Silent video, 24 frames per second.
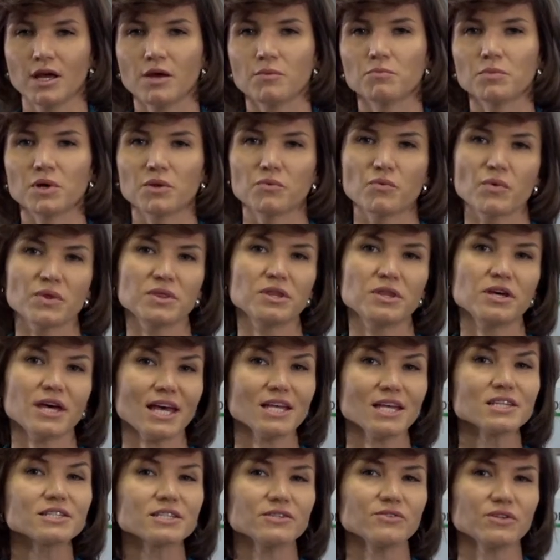But with the
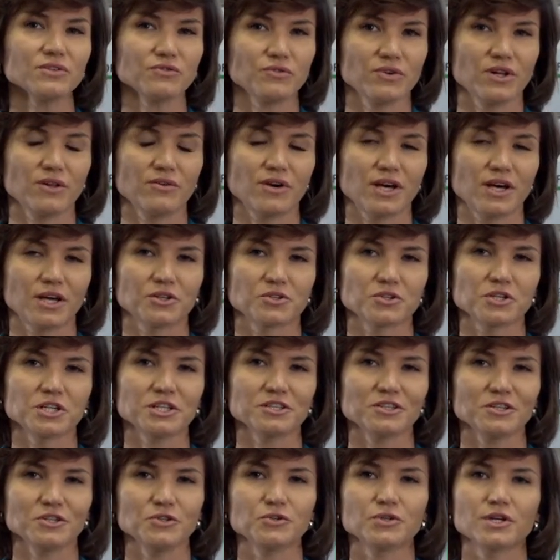
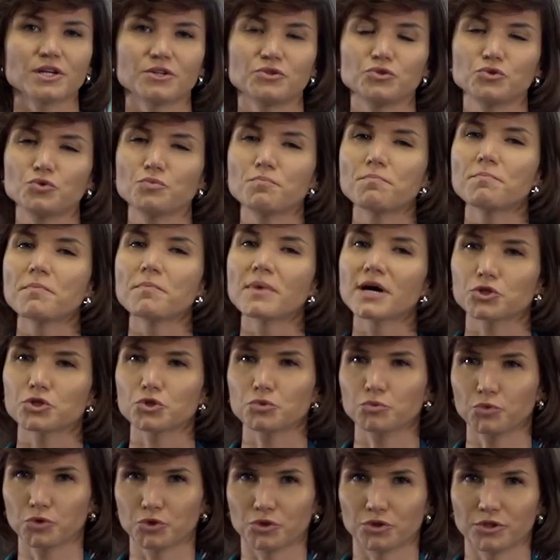S7-1200, you can do much
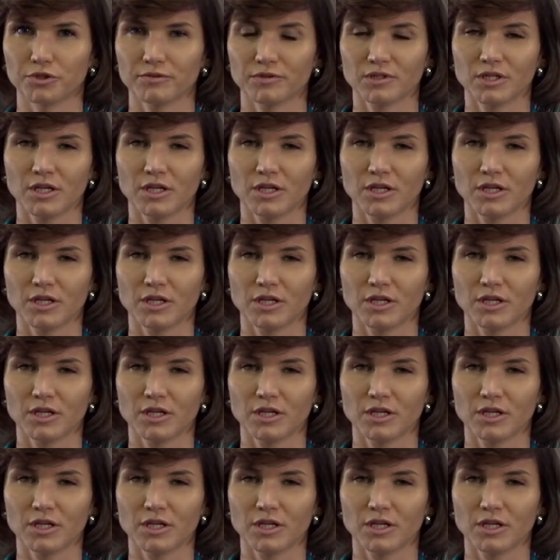more.